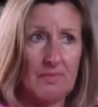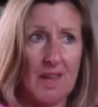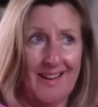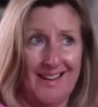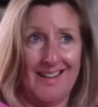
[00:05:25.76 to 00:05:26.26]

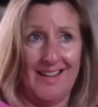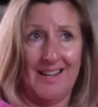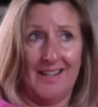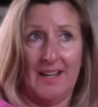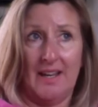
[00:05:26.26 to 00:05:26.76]
and I can
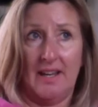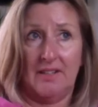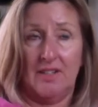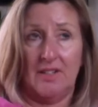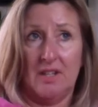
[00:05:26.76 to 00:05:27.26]
get
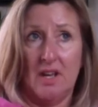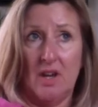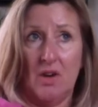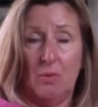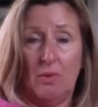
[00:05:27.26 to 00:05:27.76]
connected
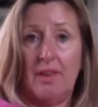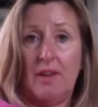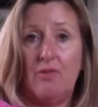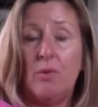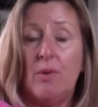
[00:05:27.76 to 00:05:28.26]
with
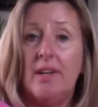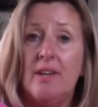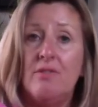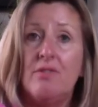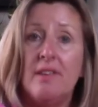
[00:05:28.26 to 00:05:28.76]
everyone and
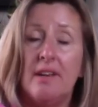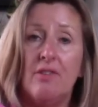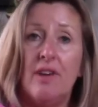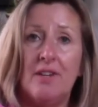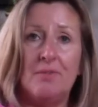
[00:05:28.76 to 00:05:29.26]
everything
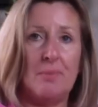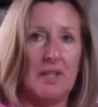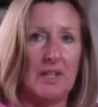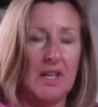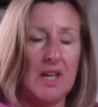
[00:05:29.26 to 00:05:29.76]
around
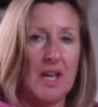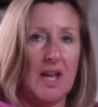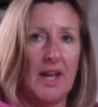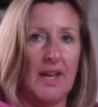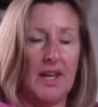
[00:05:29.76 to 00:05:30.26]
me.
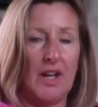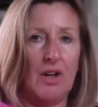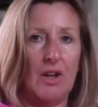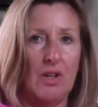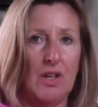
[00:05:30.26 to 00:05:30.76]
And
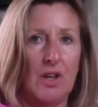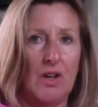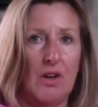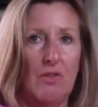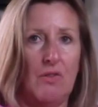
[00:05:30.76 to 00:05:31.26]
now
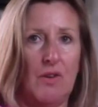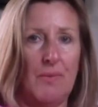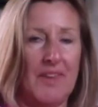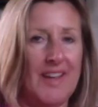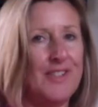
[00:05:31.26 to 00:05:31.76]

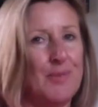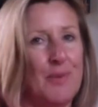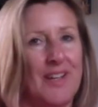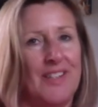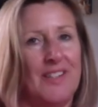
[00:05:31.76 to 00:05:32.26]
from that
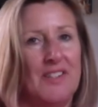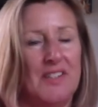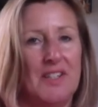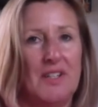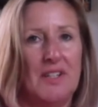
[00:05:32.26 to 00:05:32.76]
space,
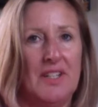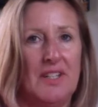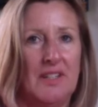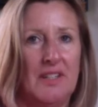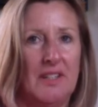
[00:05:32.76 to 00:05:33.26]

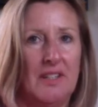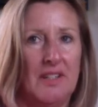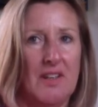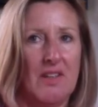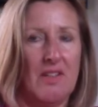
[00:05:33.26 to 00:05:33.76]

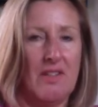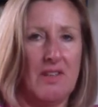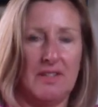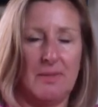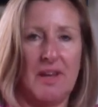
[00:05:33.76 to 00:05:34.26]

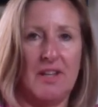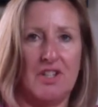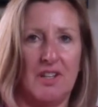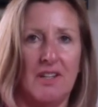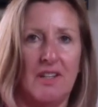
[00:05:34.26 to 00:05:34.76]
there's the
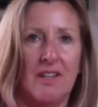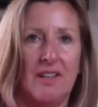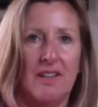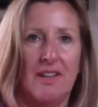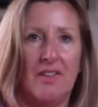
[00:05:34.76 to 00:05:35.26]
magic.
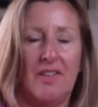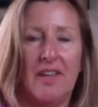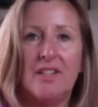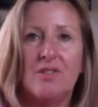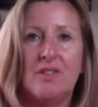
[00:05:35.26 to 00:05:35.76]

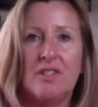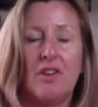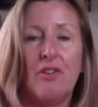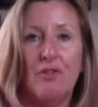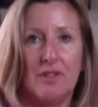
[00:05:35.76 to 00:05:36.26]
That's the
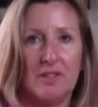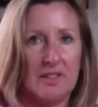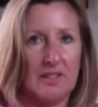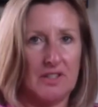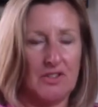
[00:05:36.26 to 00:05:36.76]
difference
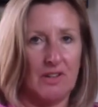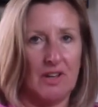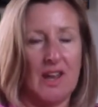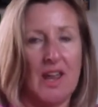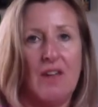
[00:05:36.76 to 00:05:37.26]
that you
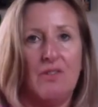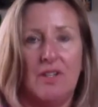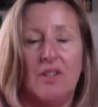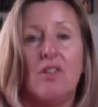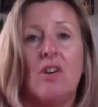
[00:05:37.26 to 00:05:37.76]
can have
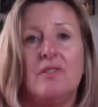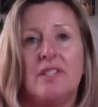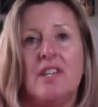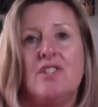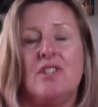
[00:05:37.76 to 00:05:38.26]
in a
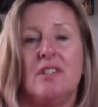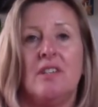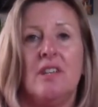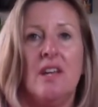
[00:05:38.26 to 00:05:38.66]
conversation.